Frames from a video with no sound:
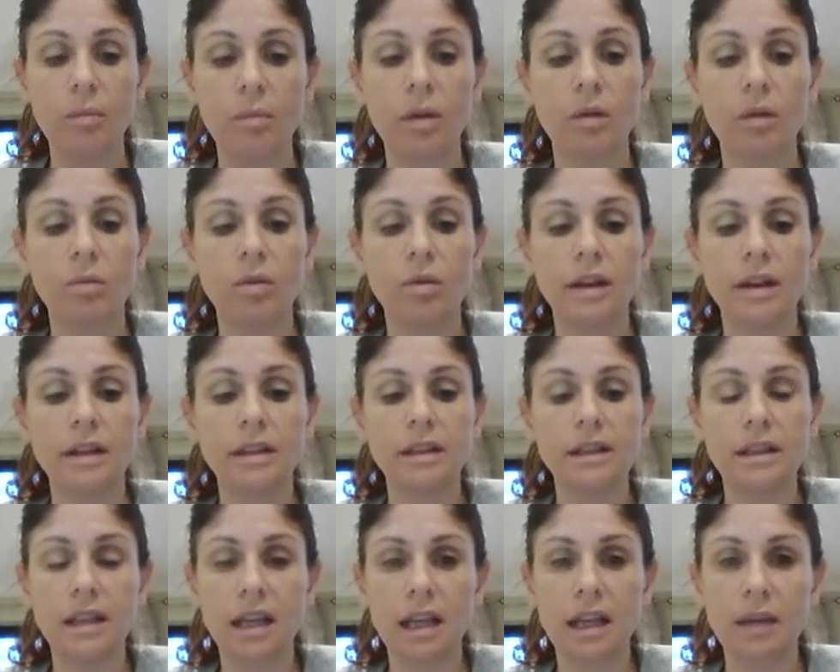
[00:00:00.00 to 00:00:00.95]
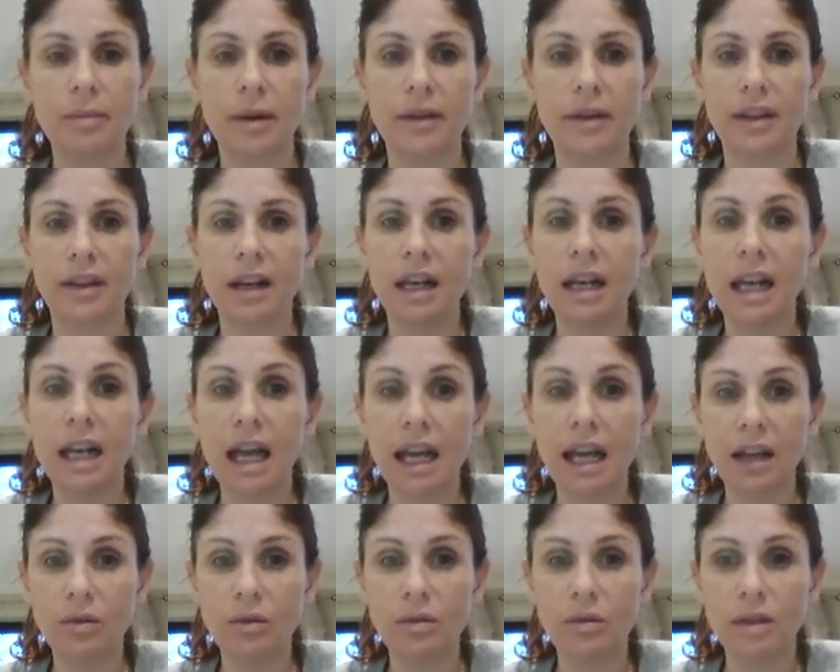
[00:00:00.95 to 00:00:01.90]
but I want you to think about the
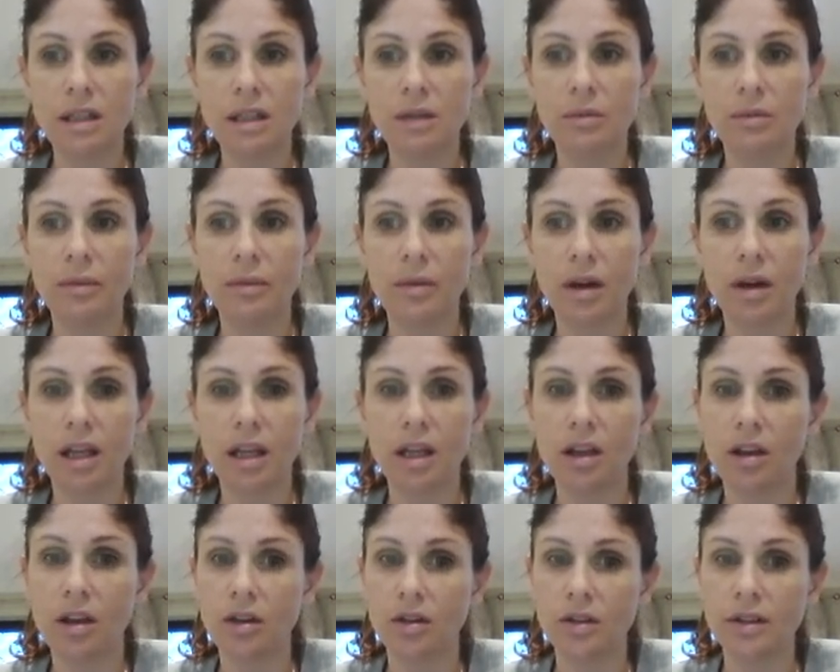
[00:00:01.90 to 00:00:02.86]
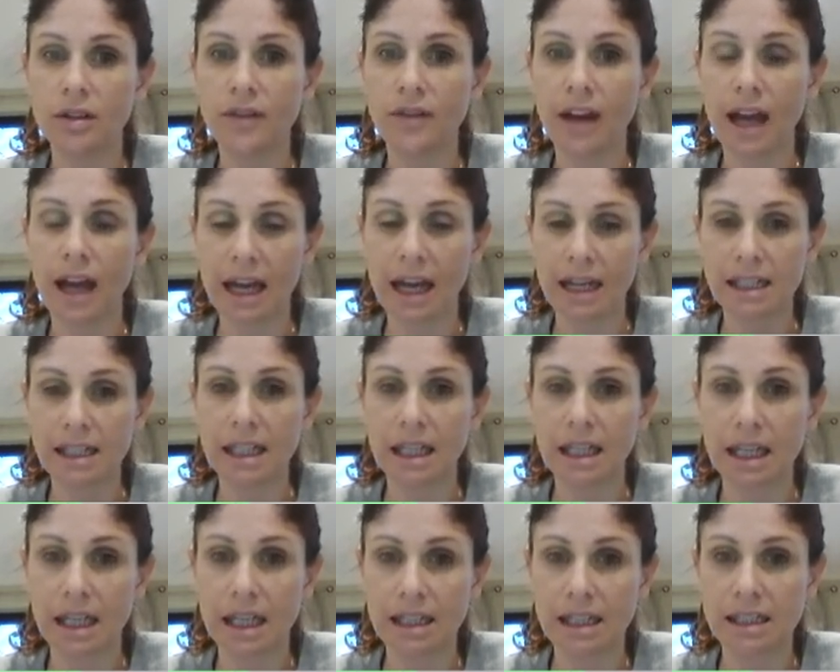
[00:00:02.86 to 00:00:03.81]
language that we might use for
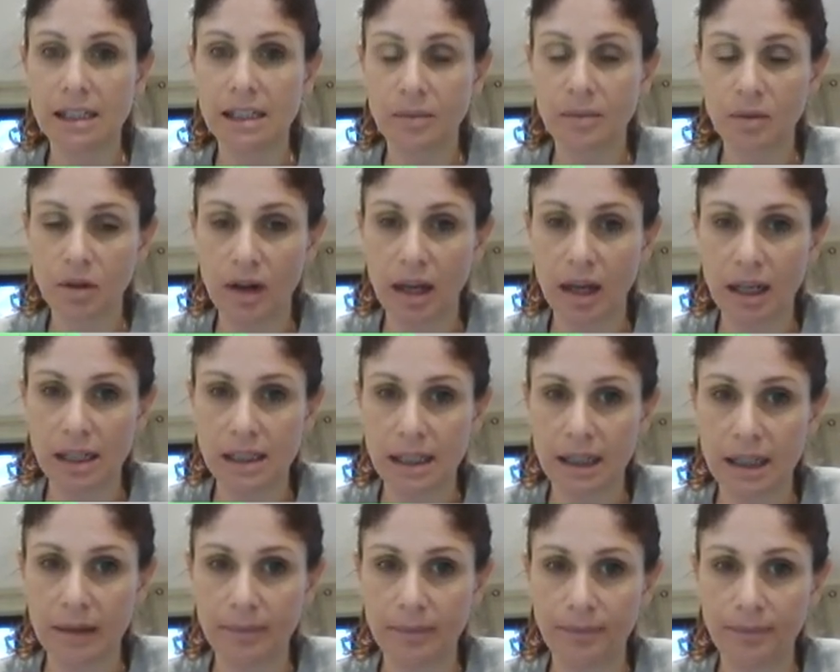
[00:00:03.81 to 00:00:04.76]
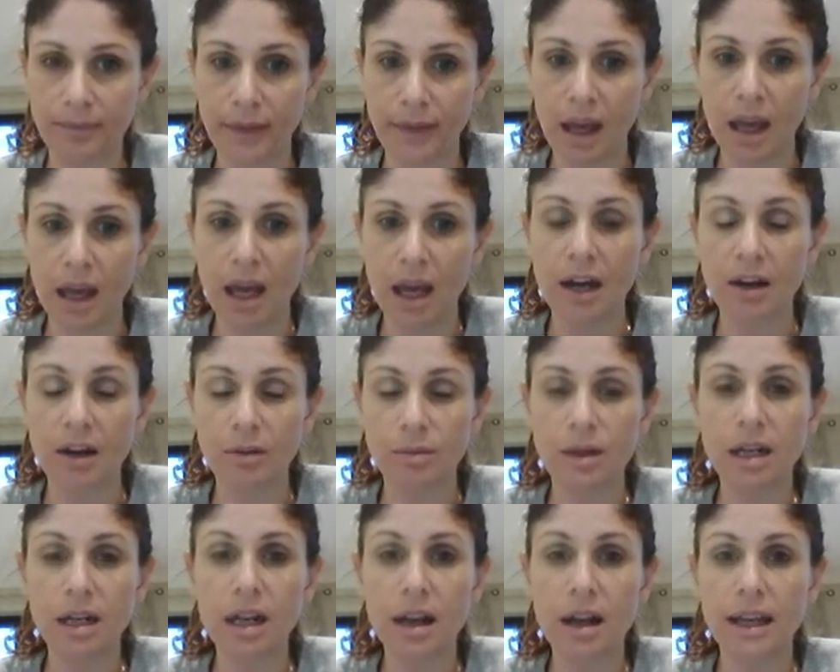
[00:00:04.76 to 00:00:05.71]
adding and subtracting. And I
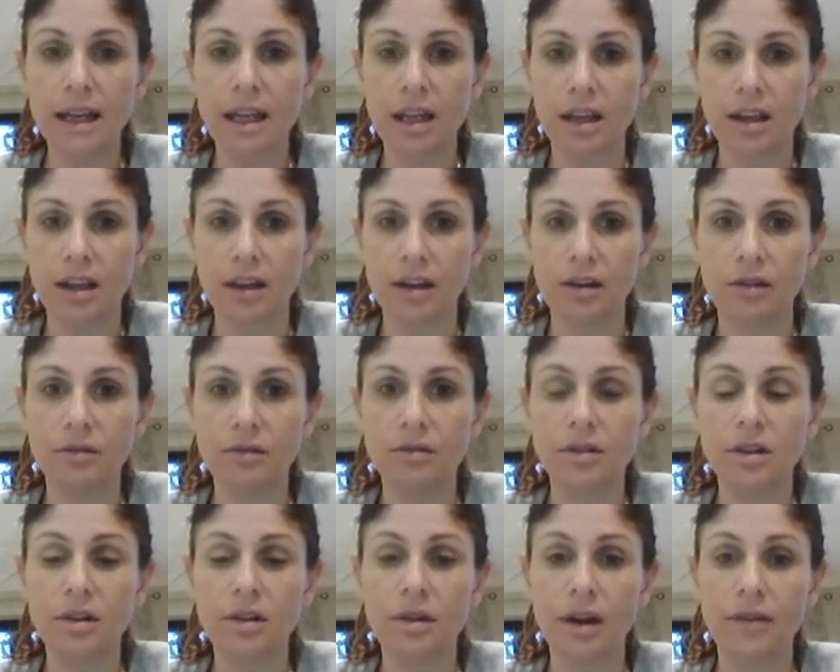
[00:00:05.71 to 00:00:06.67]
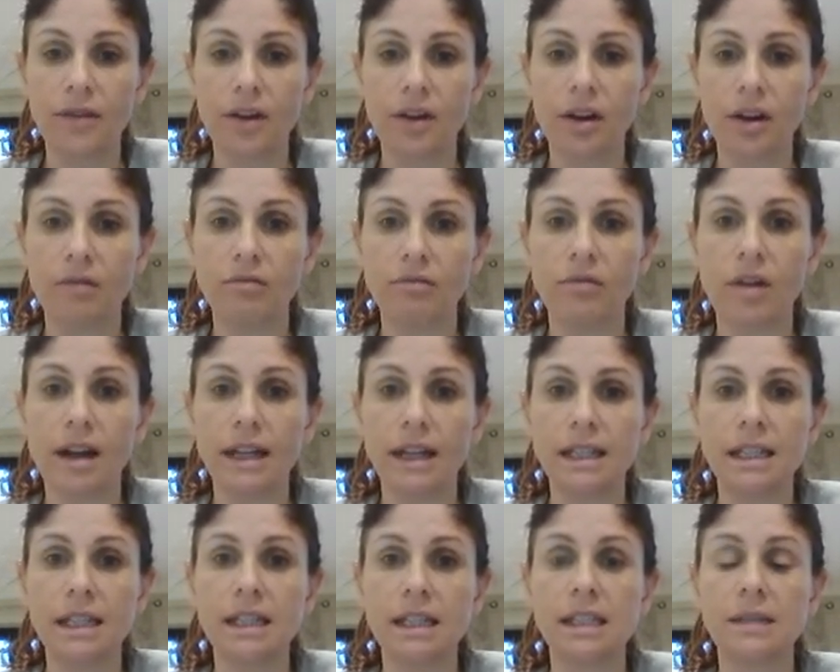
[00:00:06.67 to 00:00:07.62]
would like you to have a go at
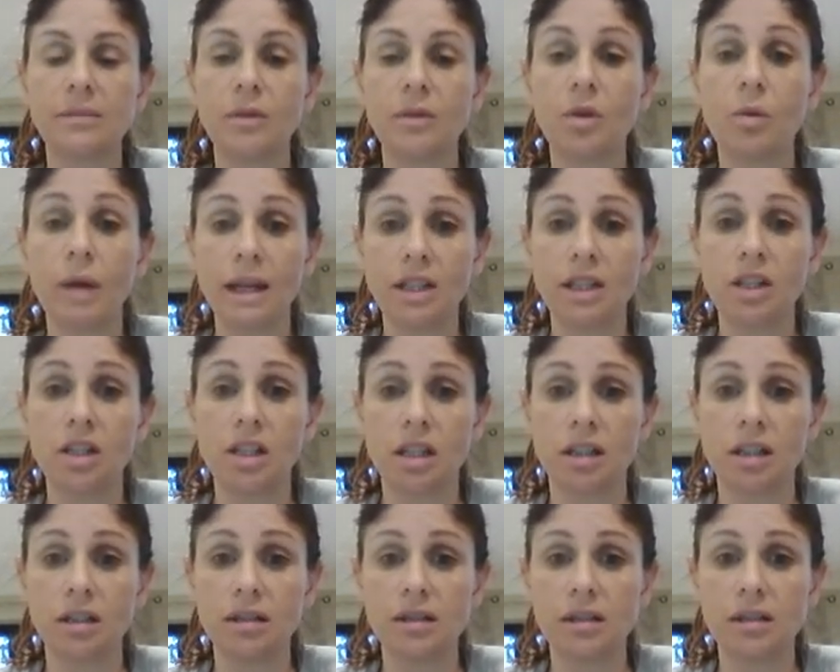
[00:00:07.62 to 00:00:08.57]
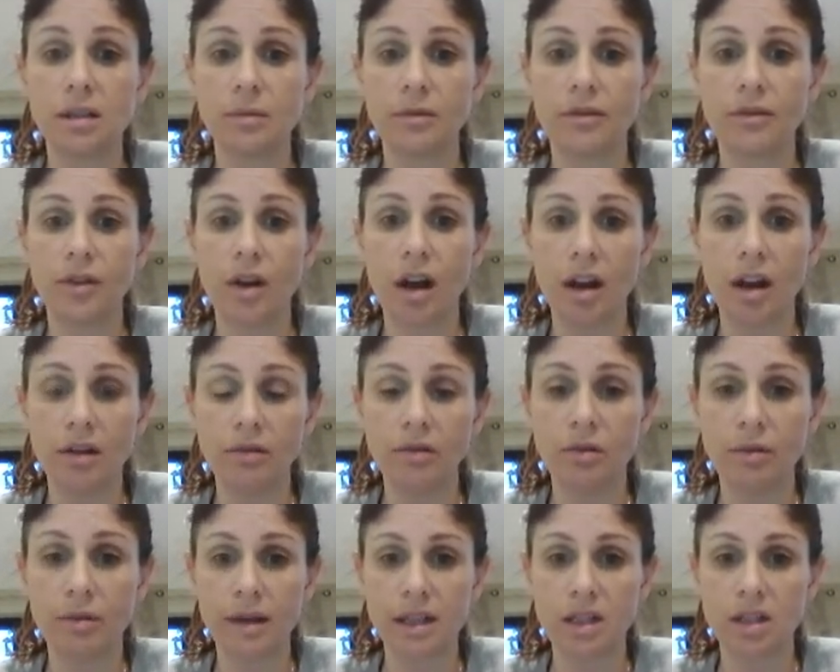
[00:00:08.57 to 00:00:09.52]
writing some questions, some of your
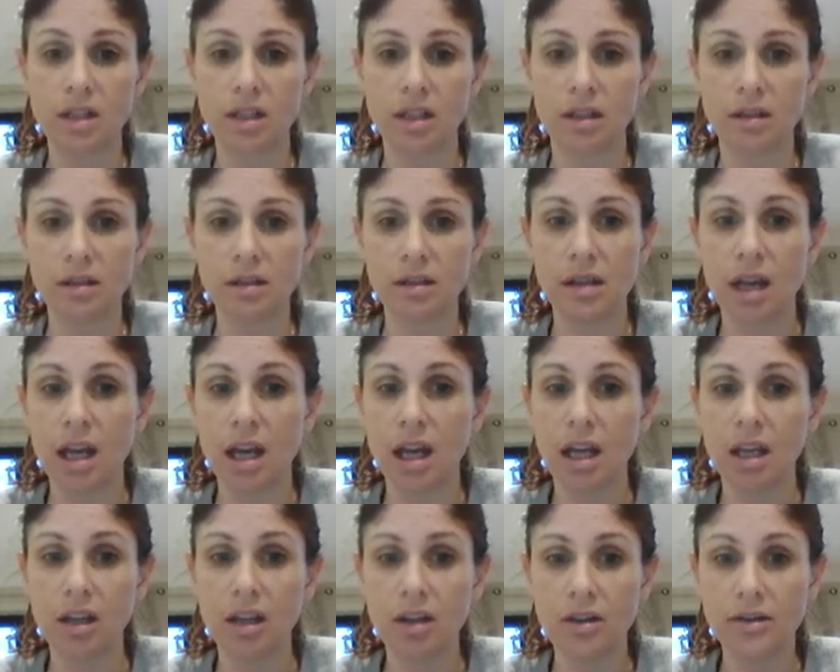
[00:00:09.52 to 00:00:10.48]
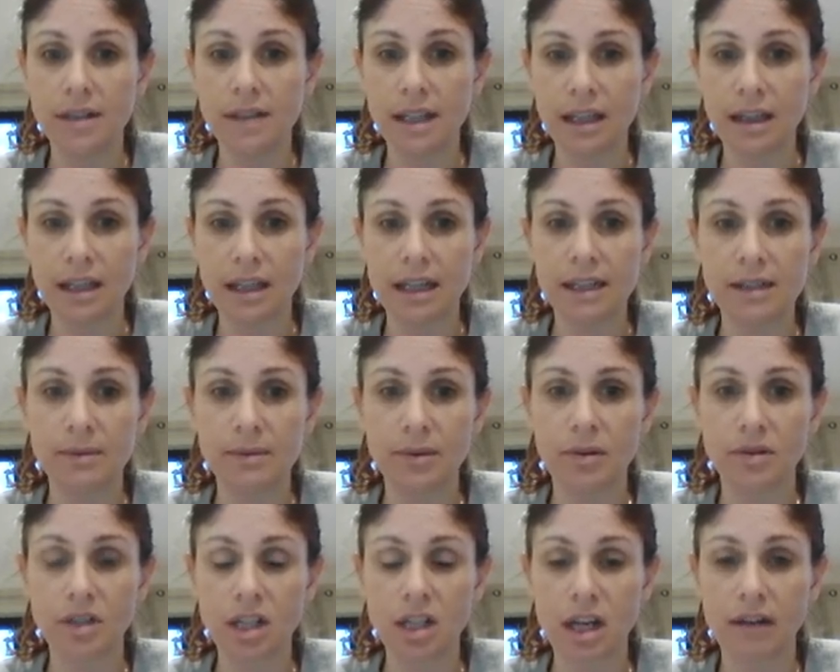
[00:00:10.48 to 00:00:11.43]
own questions, using these. We've
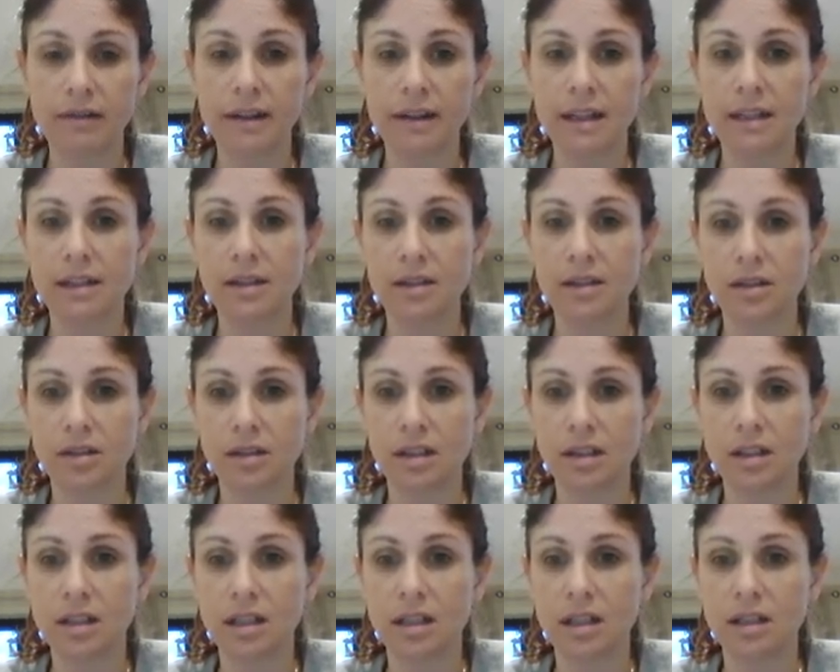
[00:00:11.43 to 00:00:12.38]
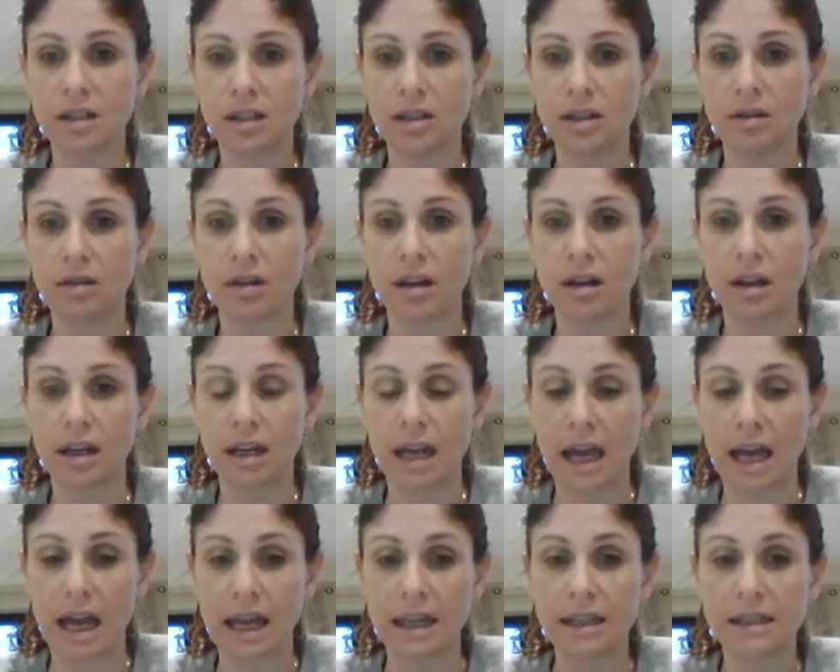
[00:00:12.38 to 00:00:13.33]
got cherries, sausages, yogurt, and
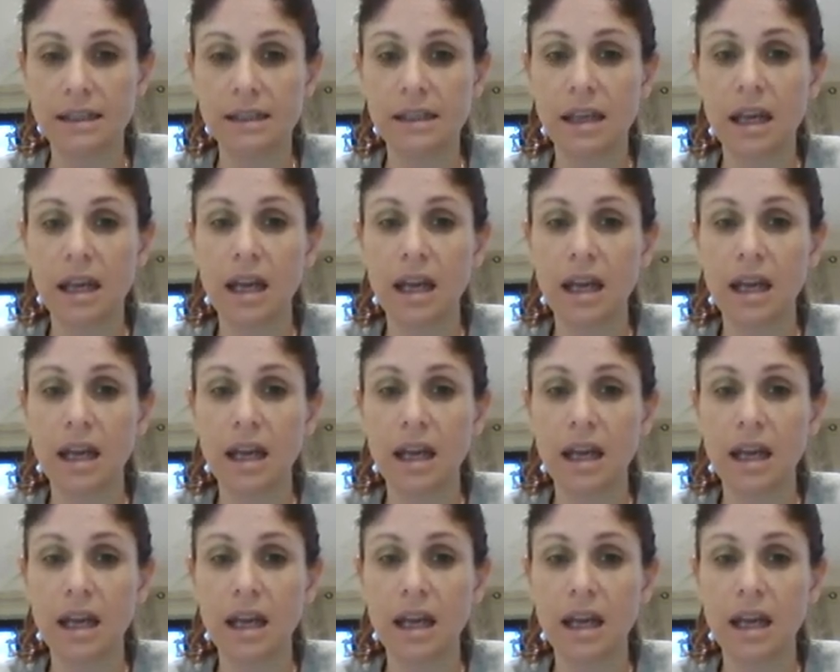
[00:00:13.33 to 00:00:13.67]
eggs.